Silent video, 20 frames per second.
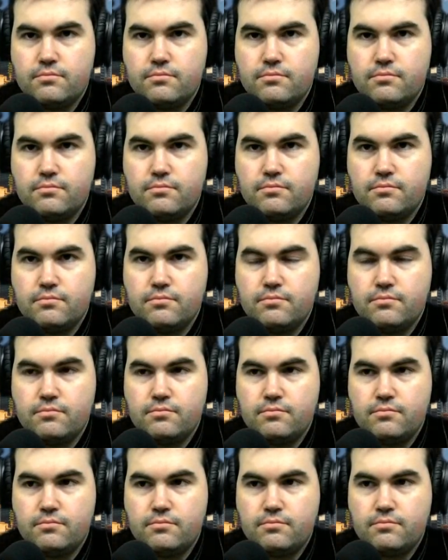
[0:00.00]

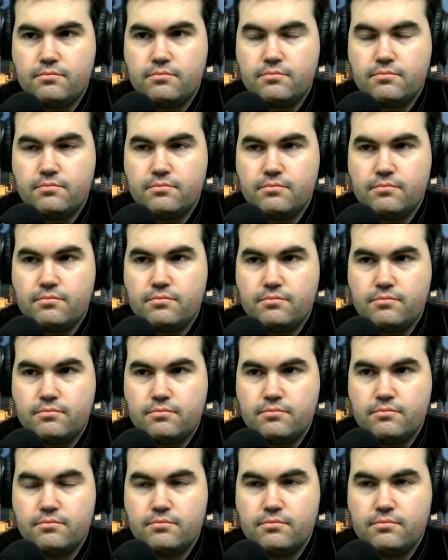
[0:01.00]

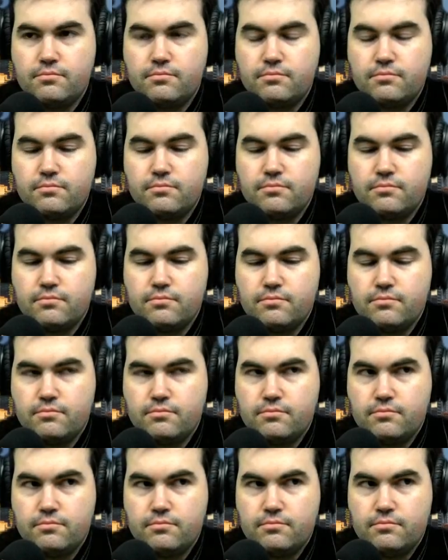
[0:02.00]

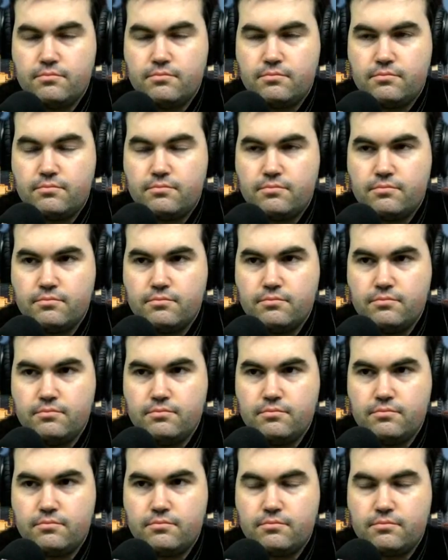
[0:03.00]

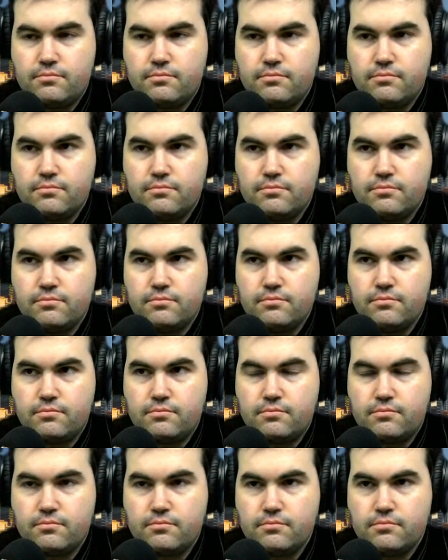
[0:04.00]

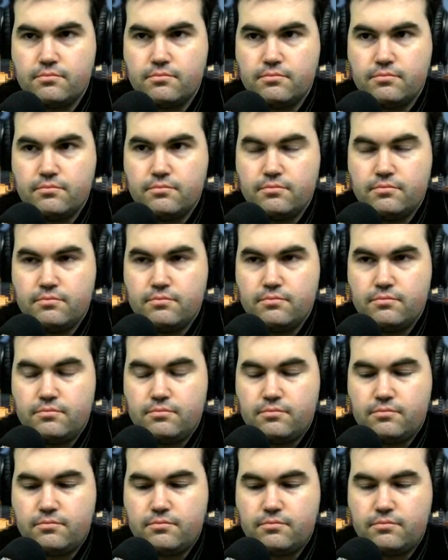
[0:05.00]
[no speech]